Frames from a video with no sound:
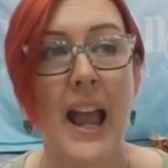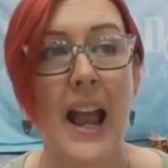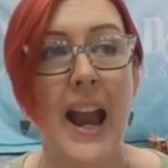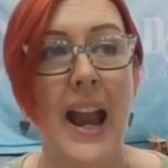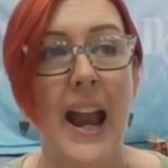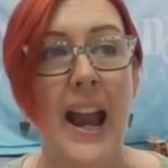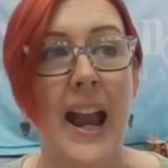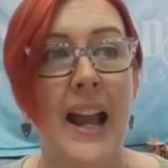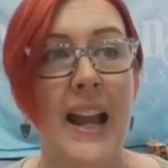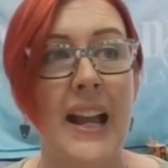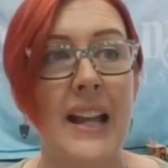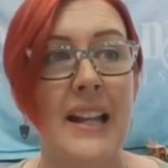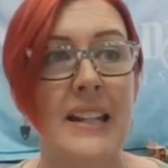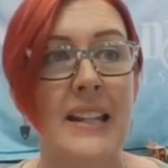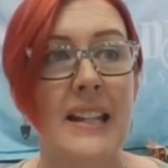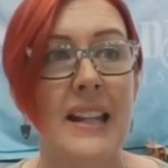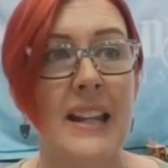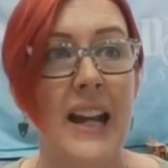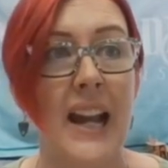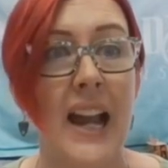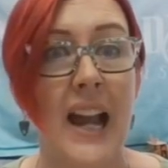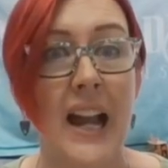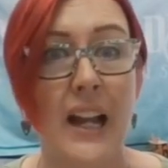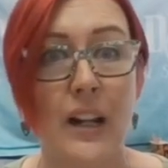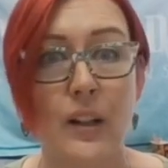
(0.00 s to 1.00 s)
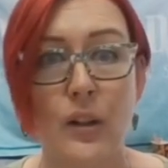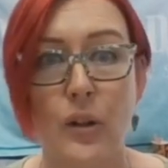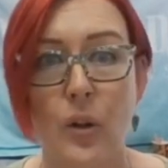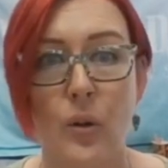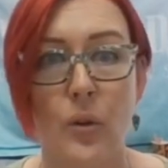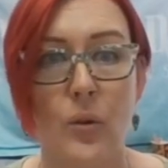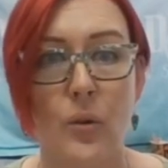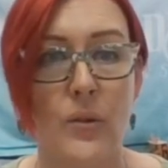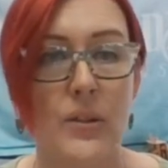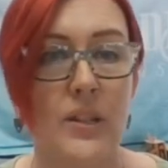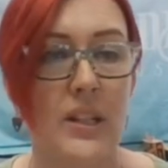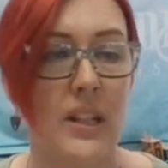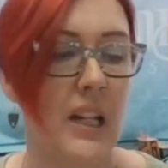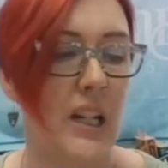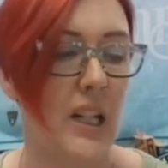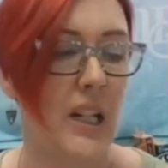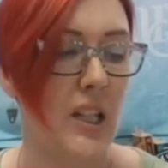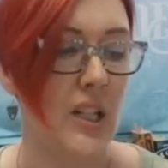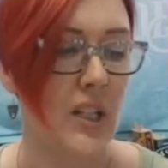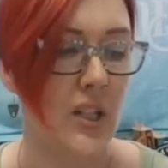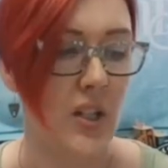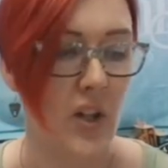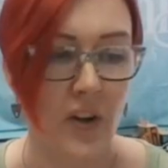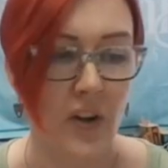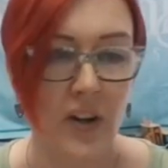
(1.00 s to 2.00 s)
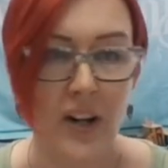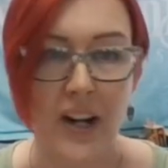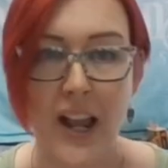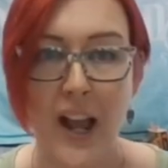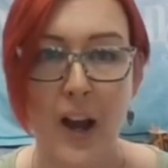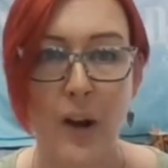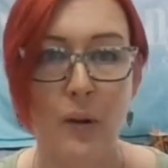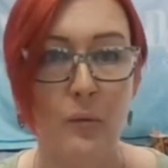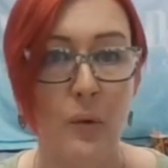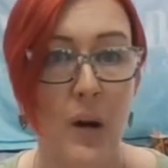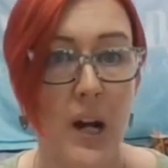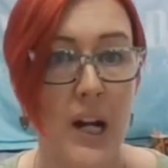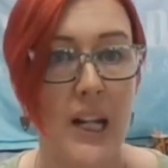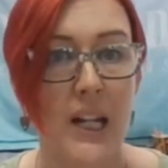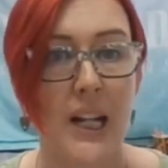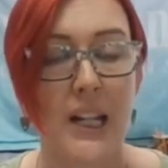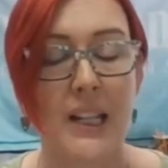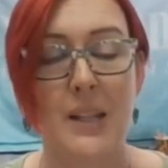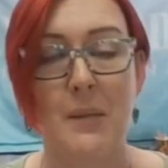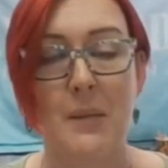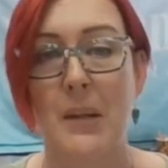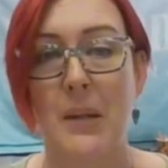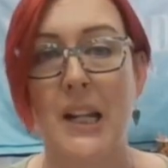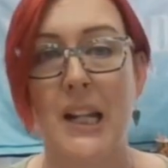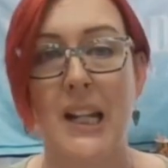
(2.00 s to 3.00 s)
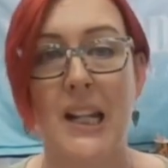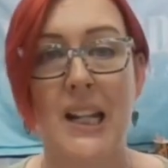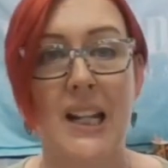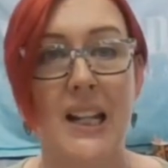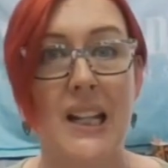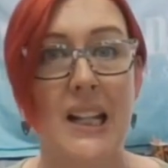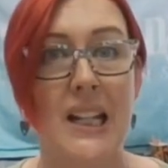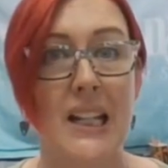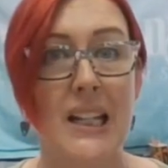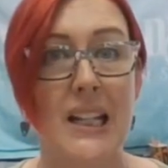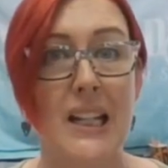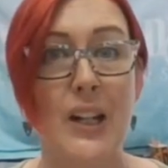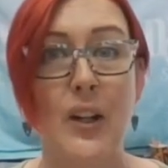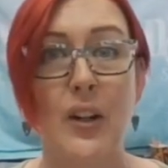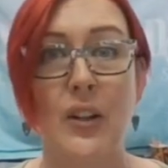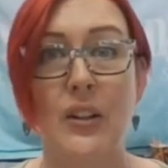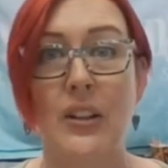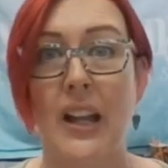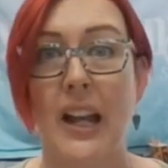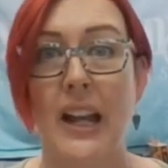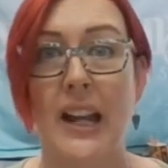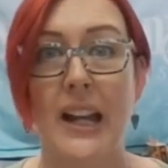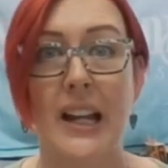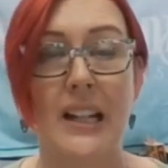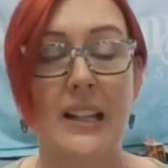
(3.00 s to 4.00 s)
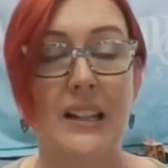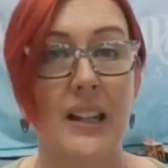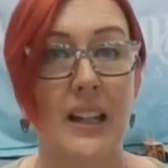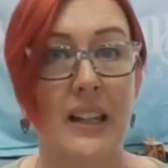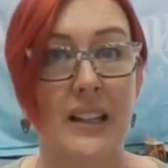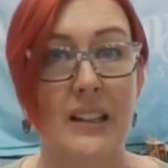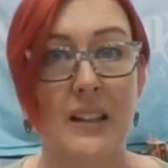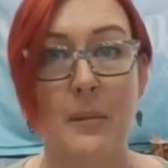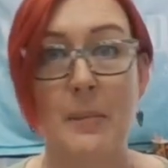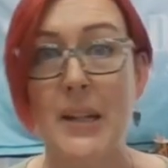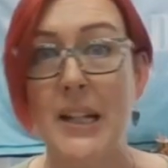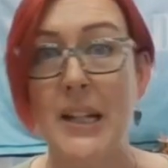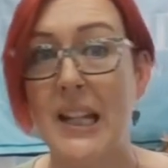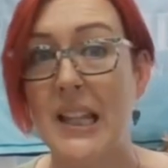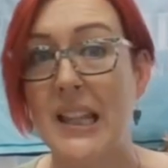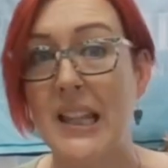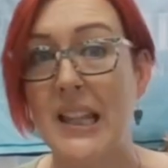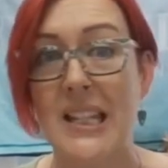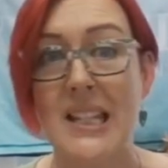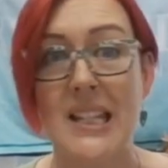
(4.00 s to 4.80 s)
And they had goals and they started out running at the beginning of the year, like, let me get this